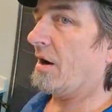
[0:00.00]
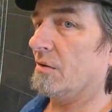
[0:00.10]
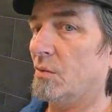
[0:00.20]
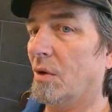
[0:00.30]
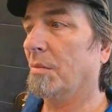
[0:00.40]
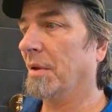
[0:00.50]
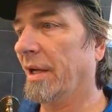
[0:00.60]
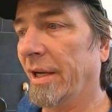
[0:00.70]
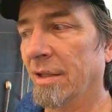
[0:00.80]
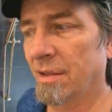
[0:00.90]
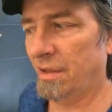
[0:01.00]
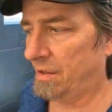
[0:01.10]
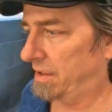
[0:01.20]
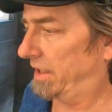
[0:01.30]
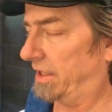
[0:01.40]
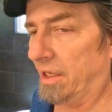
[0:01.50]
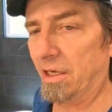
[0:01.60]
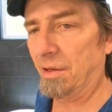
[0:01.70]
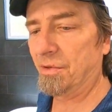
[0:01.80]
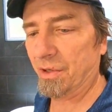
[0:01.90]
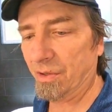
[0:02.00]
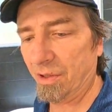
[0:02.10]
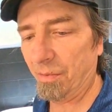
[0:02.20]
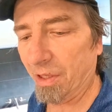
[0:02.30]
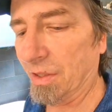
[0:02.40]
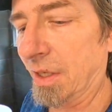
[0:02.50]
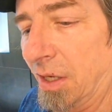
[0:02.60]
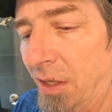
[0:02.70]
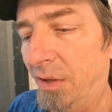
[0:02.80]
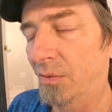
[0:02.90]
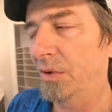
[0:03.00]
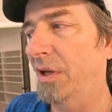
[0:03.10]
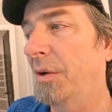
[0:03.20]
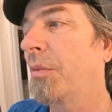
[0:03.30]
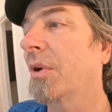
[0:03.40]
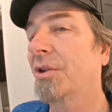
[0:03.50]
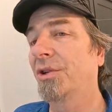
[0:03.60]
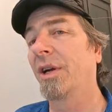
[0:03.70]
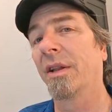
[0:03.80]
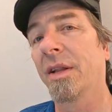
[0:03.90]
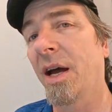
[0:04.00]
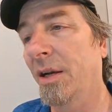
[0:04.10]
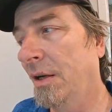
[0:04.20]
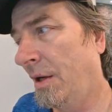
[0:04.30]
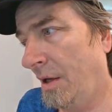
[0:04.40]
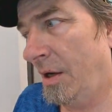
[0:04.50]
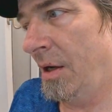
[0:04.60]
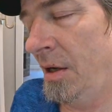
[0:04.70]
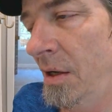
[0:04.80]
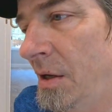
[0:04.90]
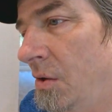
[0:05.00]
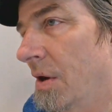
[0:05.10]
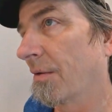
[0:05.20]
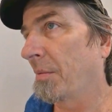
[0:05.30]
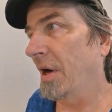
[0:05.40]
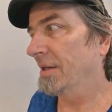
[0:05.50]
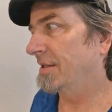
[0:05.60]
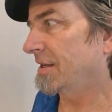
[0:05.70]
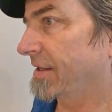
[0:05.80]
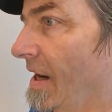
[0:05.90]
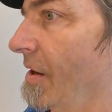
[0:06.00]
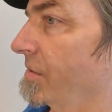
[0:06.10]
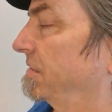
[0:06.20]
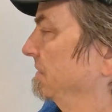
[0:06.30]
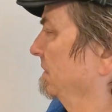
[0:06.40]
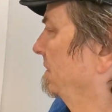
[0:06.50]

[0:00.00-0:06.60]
out, well planned, and I'm sure somebody's gonna really appreciate that, whoever buys this house.